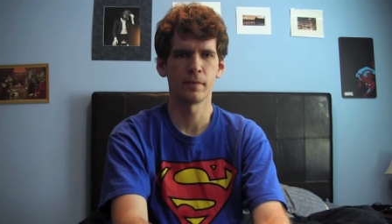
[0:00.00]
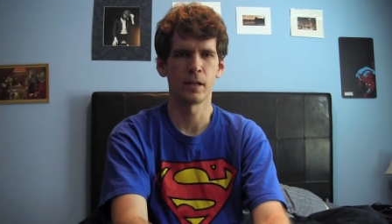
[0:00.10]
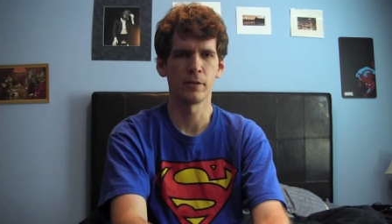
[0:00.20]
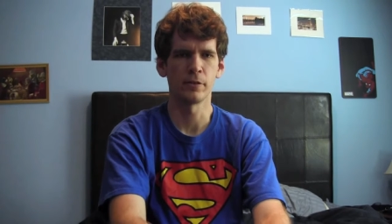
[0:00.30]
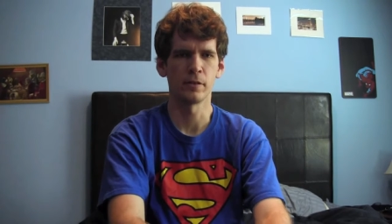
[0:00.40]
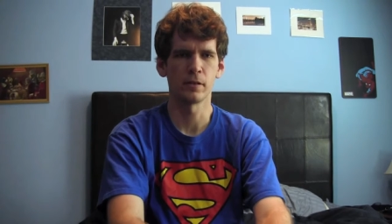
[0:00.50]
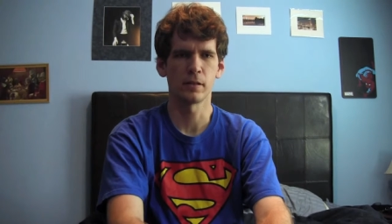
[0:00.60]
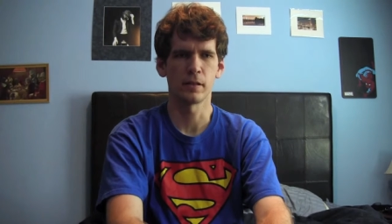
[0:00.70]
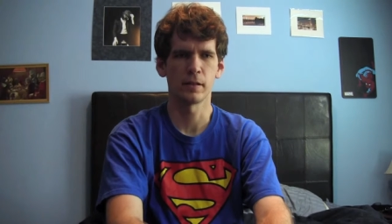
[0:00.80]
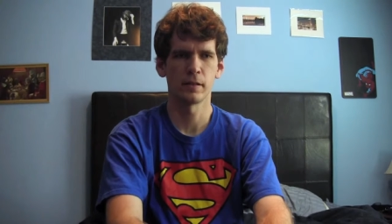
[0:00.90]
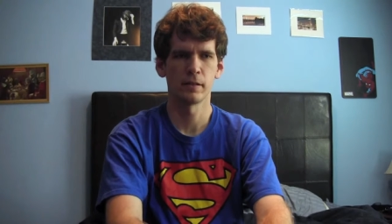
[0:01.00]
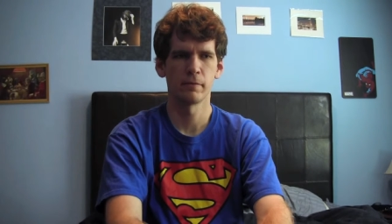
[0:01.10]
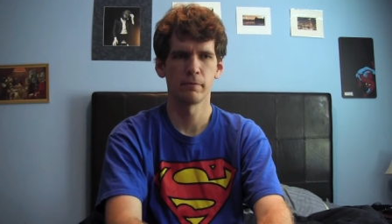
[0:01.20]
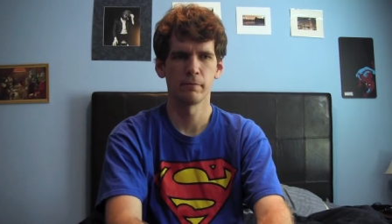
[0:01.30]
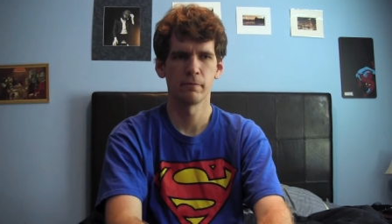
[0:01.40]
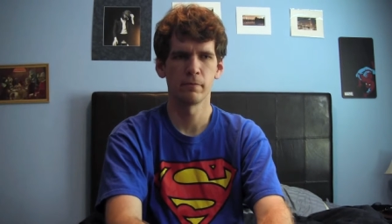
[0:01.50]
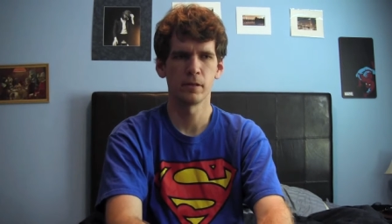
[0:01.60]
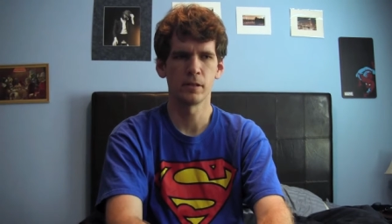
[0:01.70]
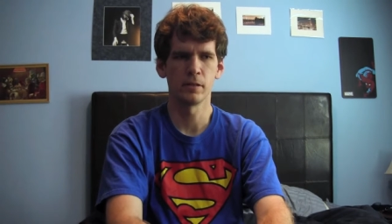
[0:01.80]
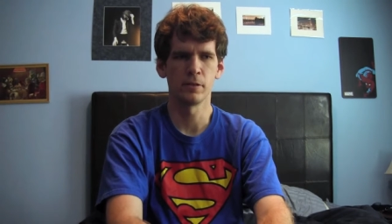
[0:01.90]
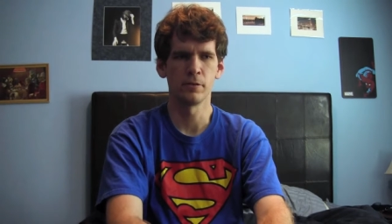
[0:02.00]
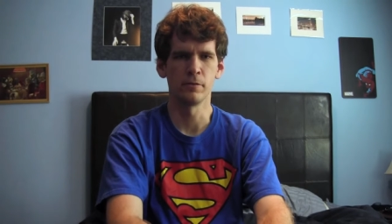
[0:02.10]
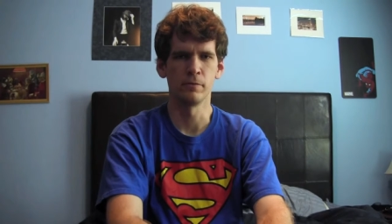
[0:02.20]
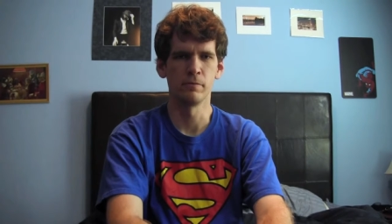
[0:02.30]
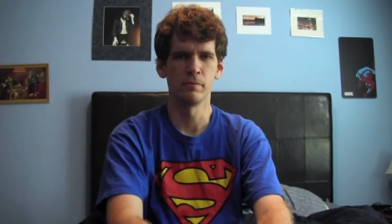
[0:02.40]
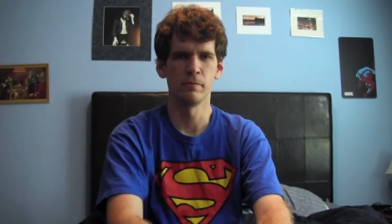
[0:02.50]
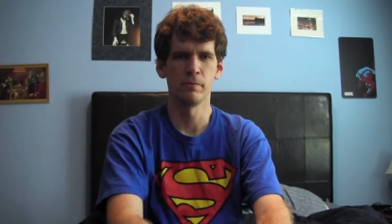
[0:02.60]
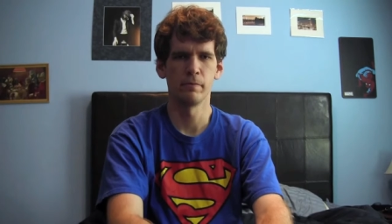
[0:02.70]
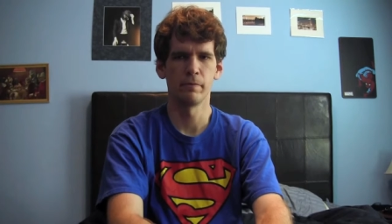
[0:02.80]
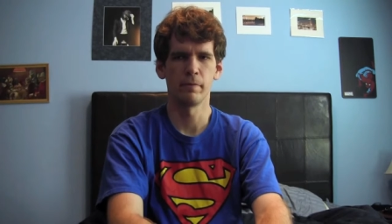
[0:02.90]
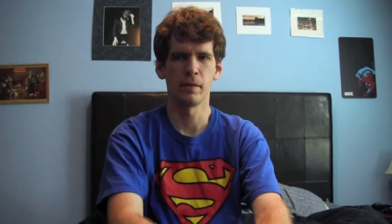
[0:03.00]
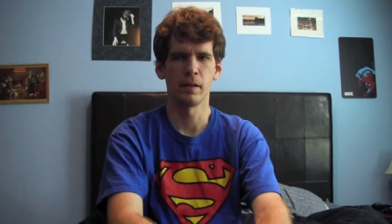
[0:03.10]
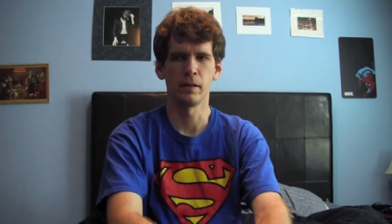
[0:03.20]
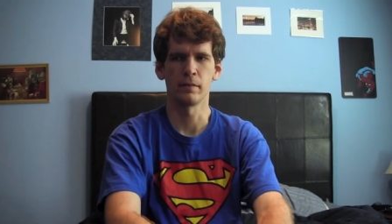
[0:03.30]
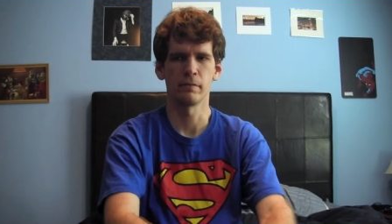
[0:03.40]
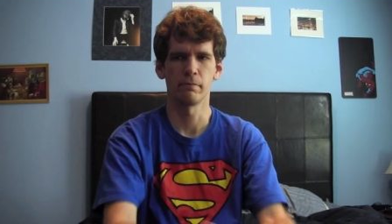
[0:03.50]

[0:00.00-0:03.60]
not just like do uh,